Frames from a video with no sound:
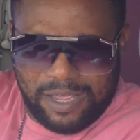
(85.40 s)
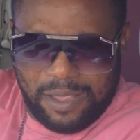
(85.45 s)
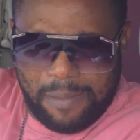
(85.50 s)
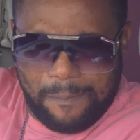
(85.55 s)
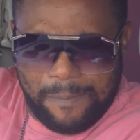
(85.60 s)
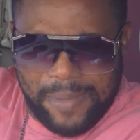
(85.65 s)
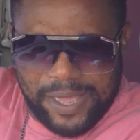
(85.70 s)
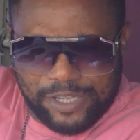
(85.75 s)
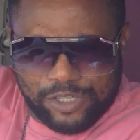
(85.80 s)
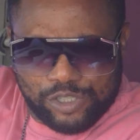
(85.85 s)

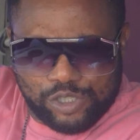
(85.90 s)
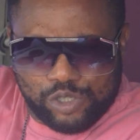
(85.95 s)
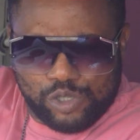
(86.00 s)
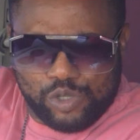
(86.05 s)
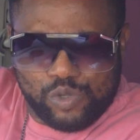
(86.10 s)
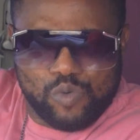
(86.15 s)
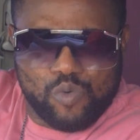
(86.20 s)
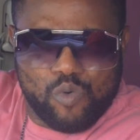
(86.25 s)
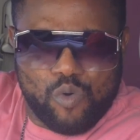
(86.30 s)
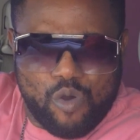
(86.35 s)
It
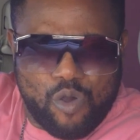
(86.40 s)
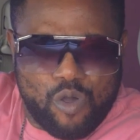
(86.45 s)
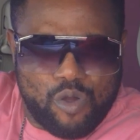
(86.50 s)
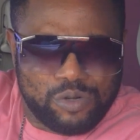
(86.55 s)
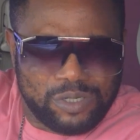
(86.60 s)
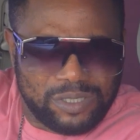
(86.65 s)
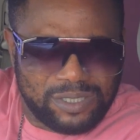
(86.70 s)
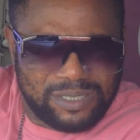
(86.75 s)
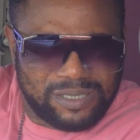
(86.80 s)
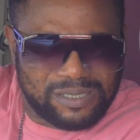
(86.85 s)
makes you
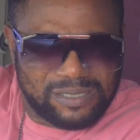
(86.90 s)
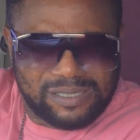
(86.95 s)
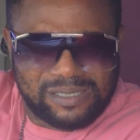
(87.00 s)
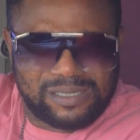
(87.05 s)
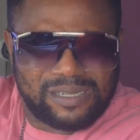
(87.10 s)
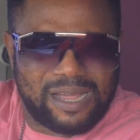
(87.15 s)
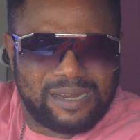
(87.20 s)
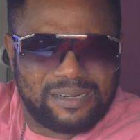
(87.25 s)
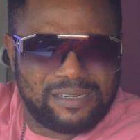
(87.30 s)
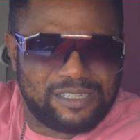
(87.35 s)

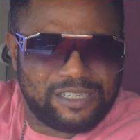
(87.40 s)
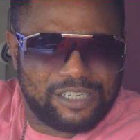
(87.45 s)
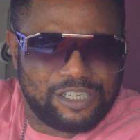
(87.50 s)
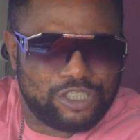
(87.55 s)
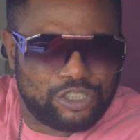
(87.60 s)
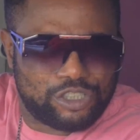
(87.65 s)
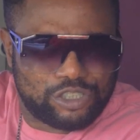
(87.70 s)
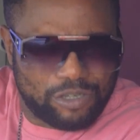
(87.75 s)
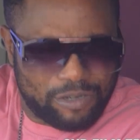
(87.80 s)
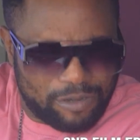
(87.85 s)
understand
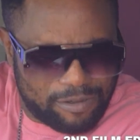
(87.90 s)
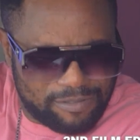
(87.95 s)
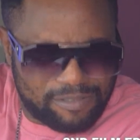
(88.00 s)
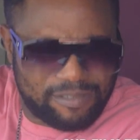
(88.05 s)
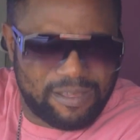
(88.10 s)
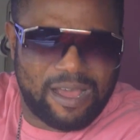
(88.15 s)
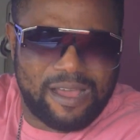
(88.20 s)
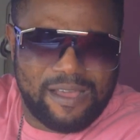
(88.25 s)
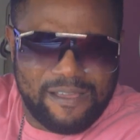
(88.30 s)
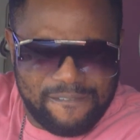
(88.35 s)
each
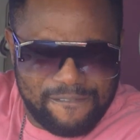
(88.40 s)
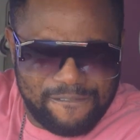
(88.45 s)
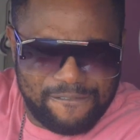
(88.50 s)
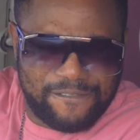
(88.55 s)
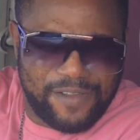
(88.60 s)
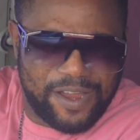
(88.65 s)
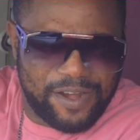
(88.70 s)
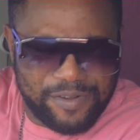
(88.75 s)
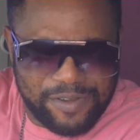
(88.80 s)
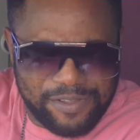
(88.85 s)
other
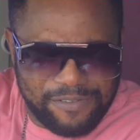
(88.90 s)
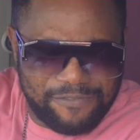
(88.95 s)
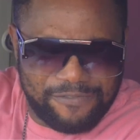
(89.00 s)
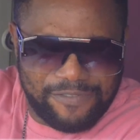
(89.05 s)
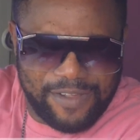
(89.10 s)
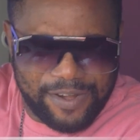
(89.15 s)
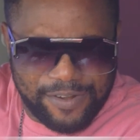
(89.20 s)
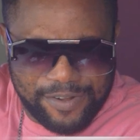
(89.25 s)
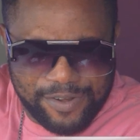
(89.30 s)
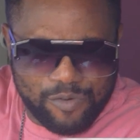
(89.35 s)
very,
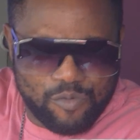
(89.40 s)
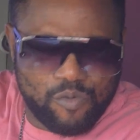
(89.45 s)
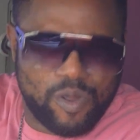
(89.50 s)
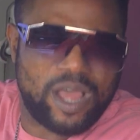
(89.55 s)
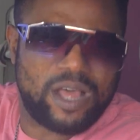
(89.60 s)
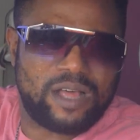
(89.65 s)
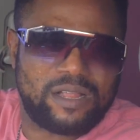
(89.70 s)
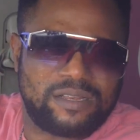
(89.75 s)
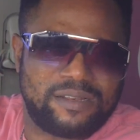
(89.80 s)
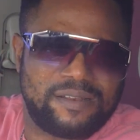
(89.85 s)
very
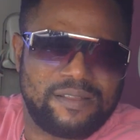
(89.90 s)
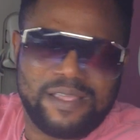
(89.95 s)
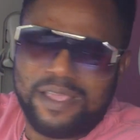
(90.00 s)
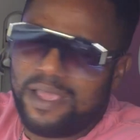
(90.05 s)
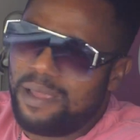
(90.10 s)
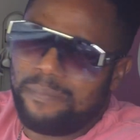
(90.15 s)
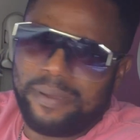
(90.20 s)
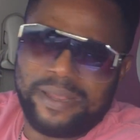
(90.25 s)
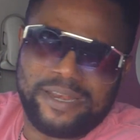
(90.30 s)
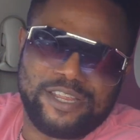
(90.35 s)
well.
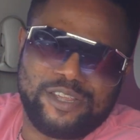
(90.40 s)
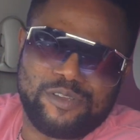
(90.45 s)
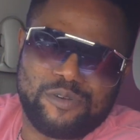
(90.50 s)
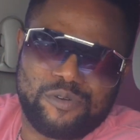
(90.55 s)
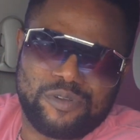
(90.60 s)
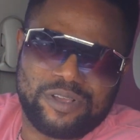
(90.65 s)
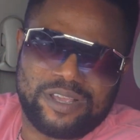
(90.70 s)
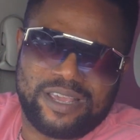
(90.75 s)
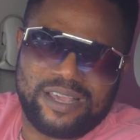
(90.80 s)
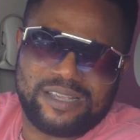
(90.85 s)
But in
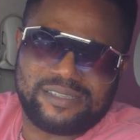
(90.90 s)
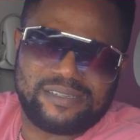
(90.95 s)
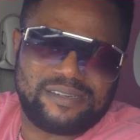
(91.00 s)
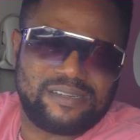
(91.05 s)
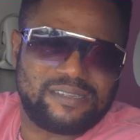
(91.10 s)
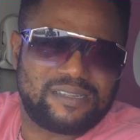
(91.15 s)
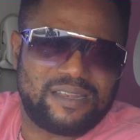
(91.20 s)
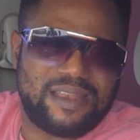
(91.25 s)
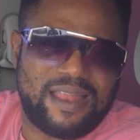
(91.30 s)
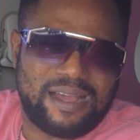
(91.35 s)
your own case,
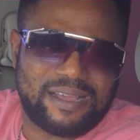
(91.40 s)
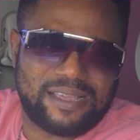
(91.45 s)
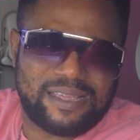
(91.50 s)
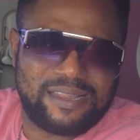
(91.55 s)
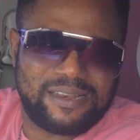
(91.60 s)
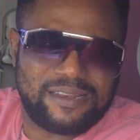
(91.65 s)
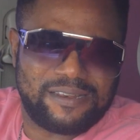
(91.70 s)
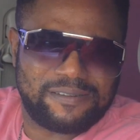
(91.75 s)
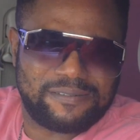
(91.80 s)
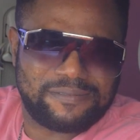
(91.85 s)
it is
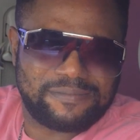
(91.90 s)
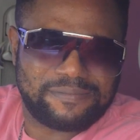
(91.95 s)
lacking.